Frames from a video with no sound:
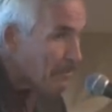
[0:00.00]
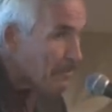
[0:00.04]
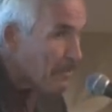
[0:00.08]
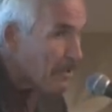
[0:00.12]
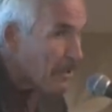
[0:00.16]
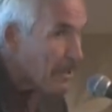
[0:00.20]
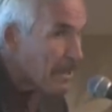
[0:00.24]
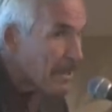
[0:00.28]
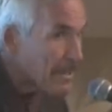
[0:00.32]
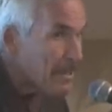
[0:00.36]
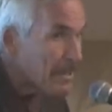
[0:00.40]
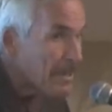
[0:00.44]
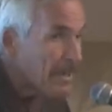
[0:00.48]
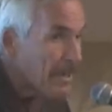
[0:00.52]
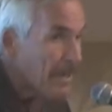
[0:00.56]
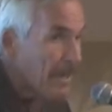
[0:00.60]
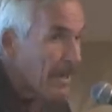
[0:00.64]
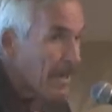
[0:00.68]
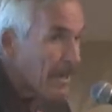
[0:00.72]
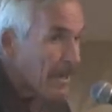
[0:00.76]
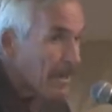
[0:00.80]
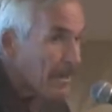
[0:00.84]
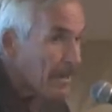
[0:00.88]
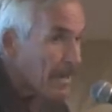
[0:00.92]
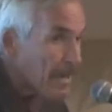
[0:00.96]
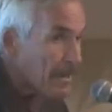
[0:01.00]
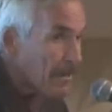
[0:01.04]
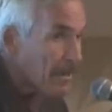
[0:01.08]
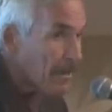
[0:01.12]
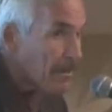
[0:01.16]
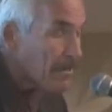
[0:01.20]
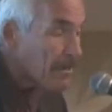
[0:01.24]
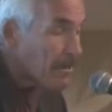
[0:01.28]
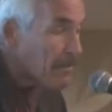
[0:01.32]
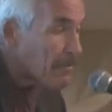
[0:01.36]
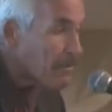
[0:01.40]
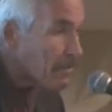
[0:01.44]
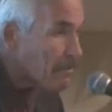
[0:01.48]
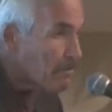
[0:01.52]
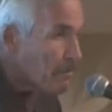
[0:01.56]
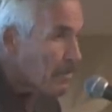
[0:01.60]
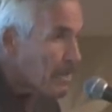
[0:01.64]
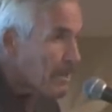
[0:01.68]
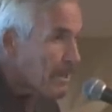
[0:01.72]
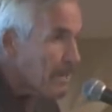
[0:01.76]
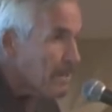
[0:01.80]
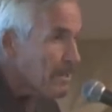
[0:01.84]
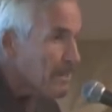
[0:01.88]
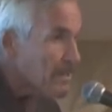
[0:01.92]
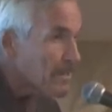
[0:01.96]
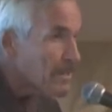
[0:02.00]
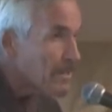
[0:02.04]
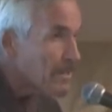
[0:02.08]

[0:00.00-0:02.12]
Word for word: find that the Maya